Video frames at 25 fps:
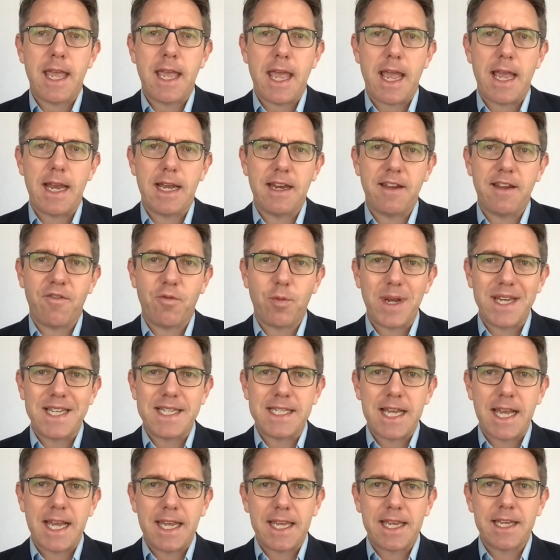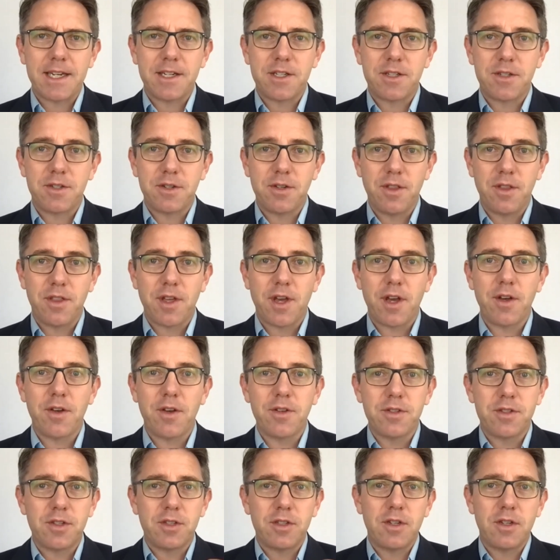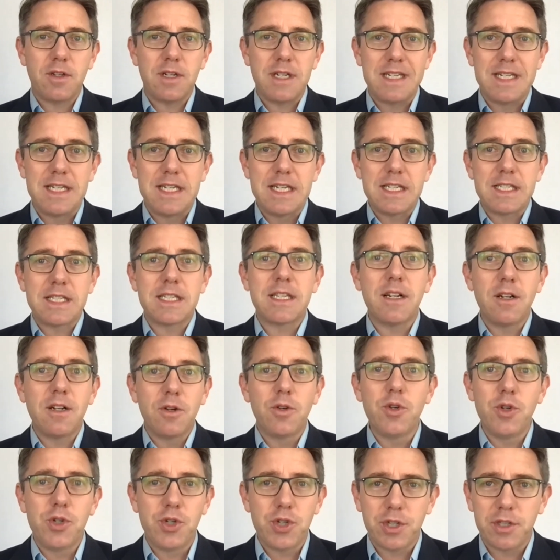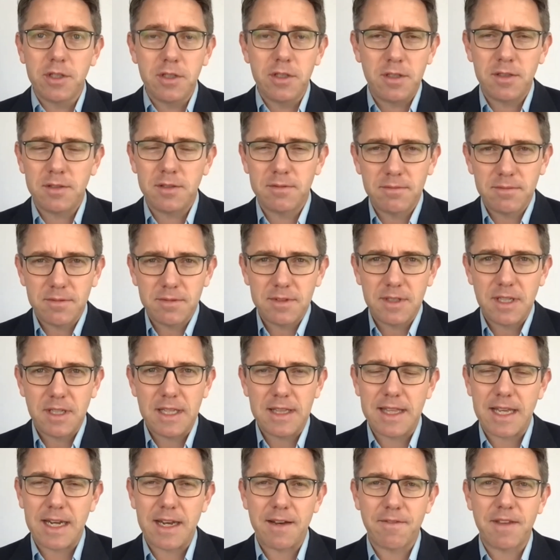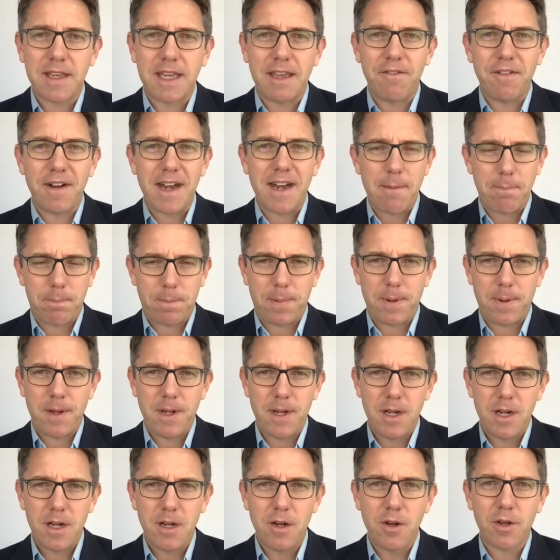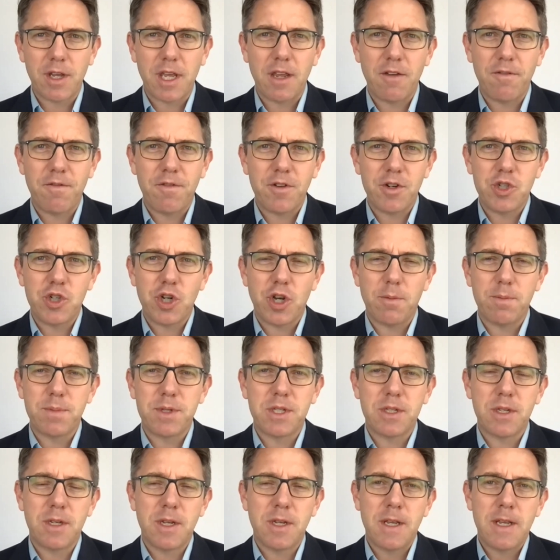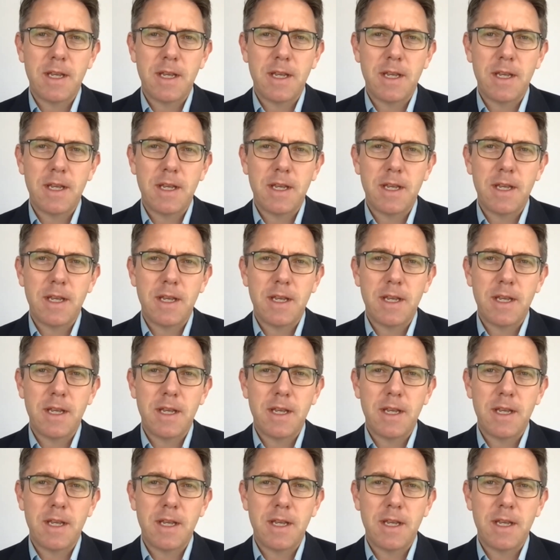And if we take it to those disillusioned that have given up looking for jobs,